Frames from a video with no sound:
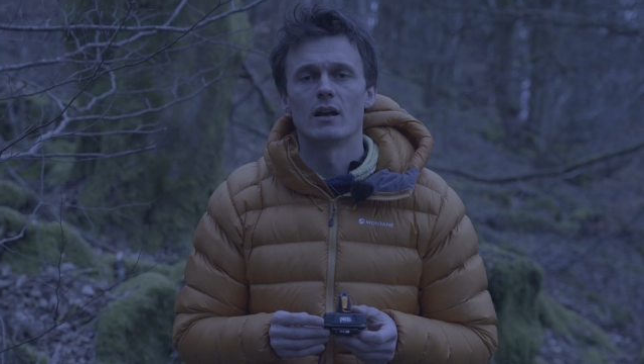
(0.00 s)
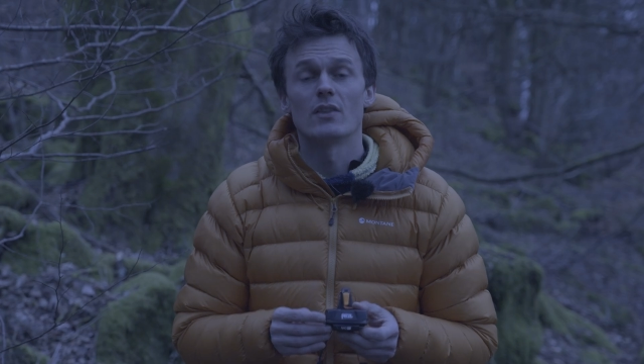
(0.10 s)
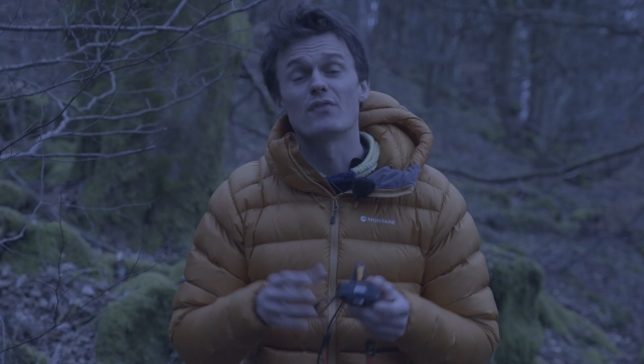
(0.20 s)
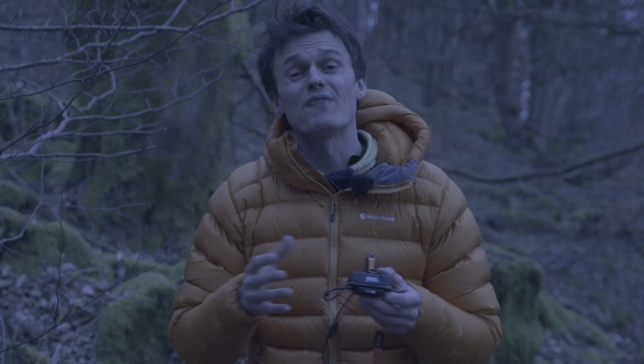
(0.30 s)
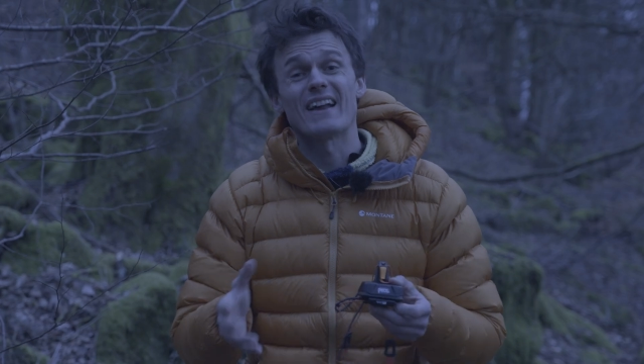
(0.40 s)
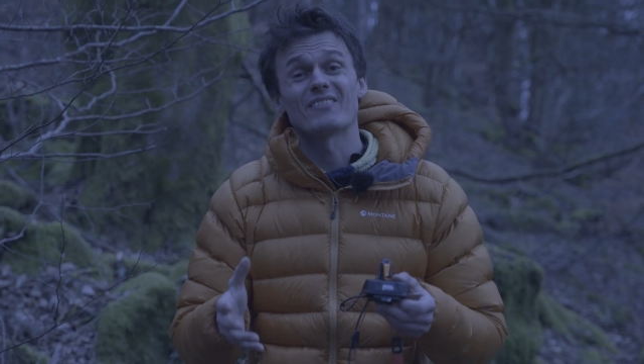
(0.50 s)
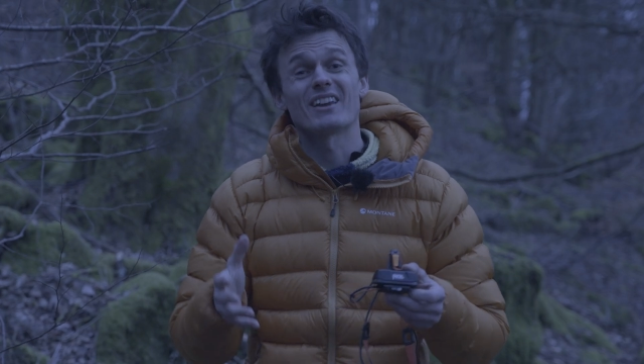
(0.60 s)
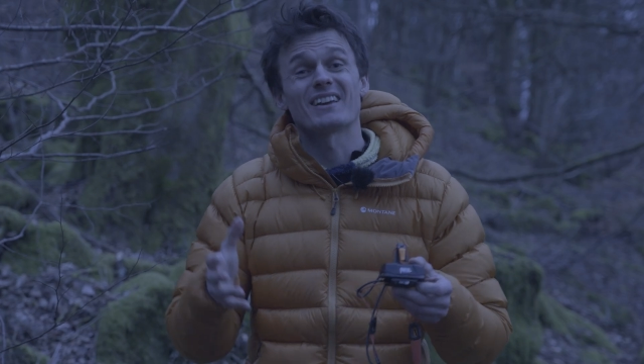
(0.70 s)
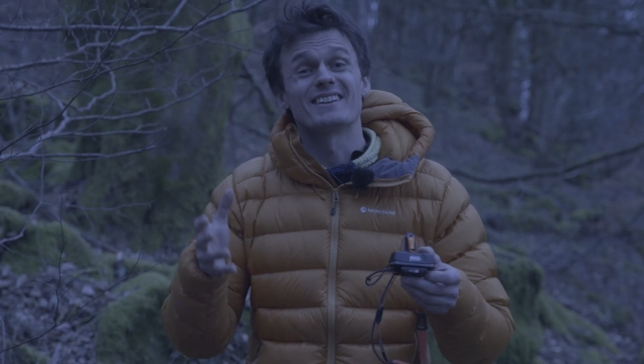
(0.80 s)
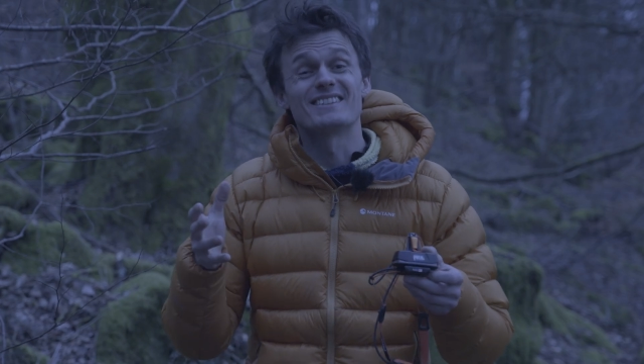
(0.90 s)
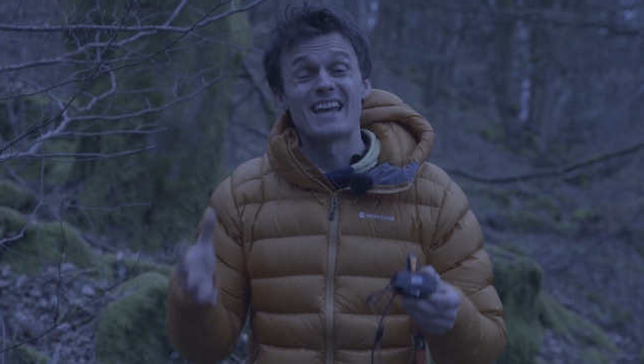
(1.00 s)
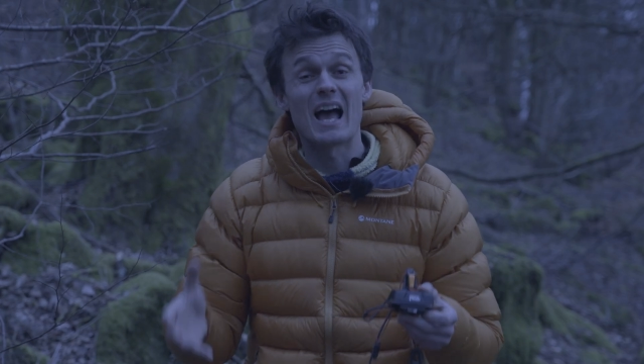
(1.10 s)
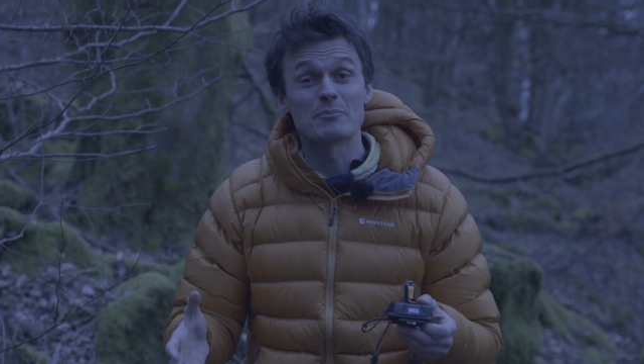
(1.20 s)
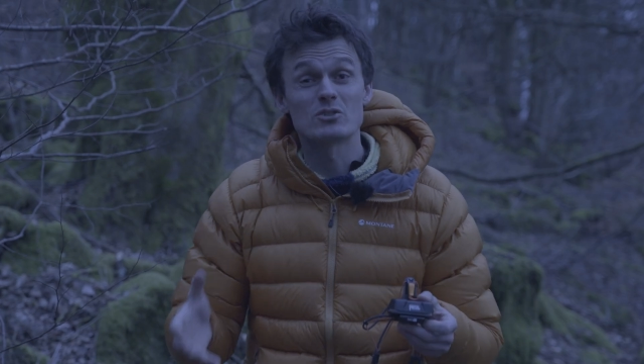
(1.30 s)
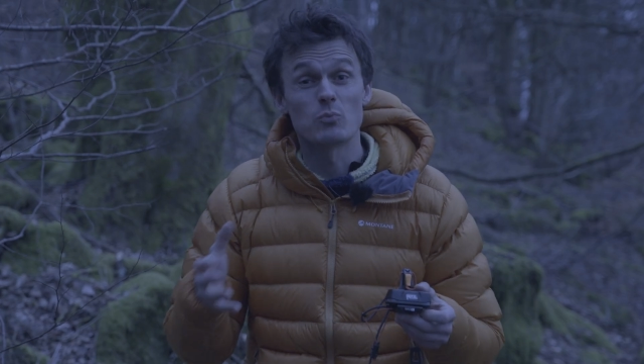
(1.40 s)
The fact that it can
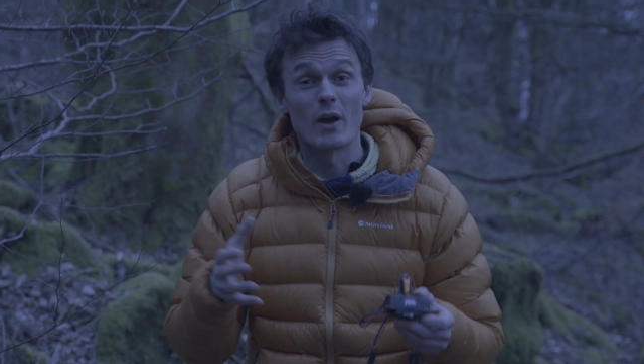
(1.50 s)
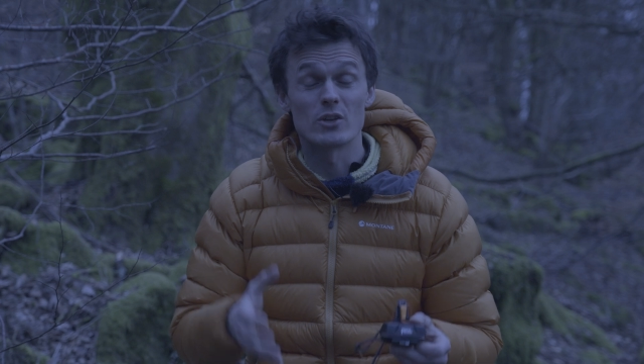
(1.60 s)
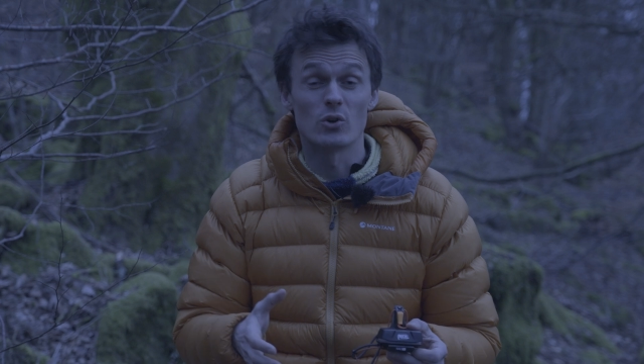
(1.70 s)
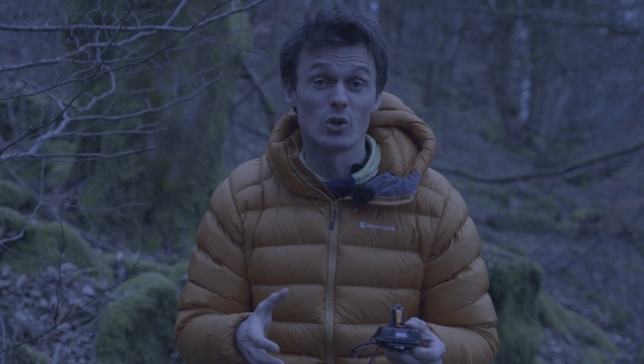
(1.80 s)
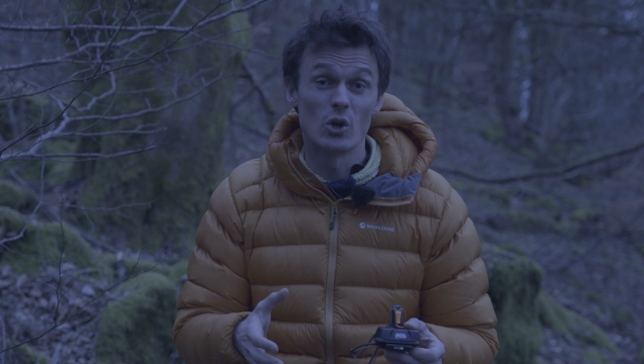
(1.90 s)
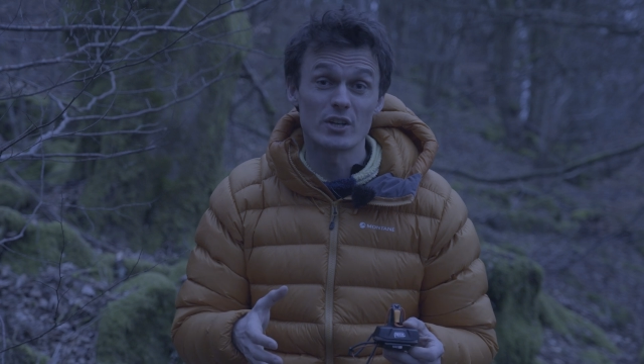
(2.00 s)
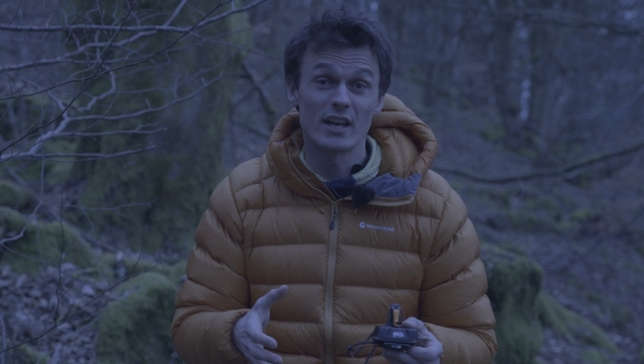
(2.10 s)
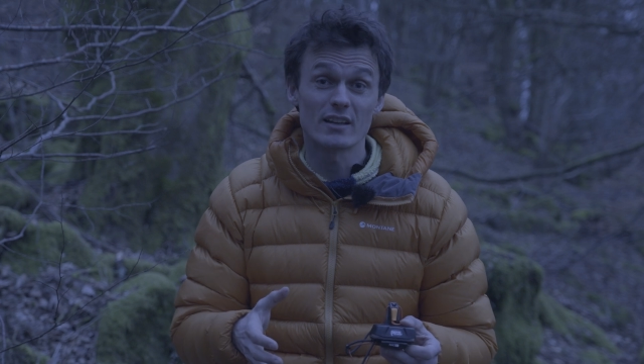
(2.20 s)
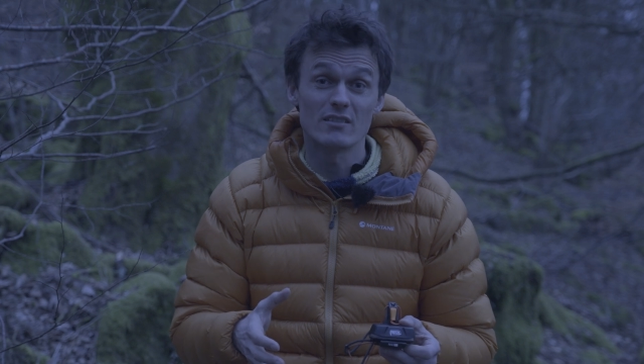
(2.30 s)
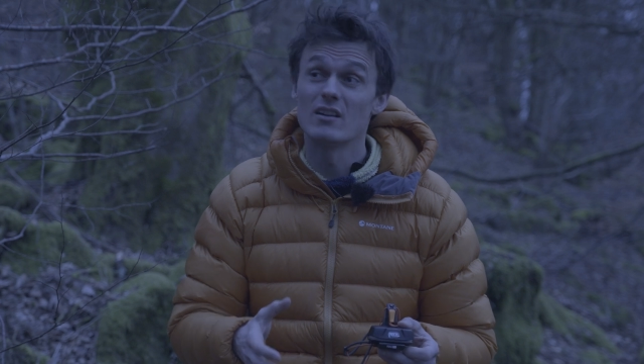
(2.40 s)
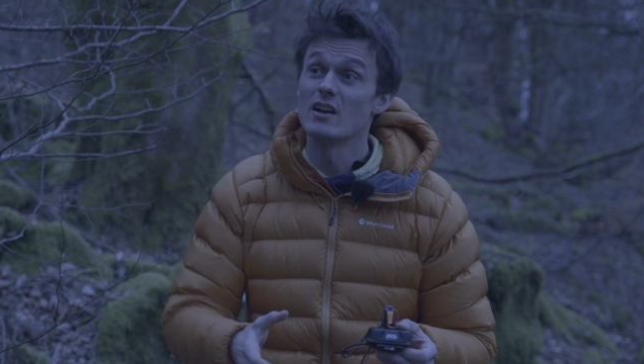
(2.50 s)
adapt to where you're looking,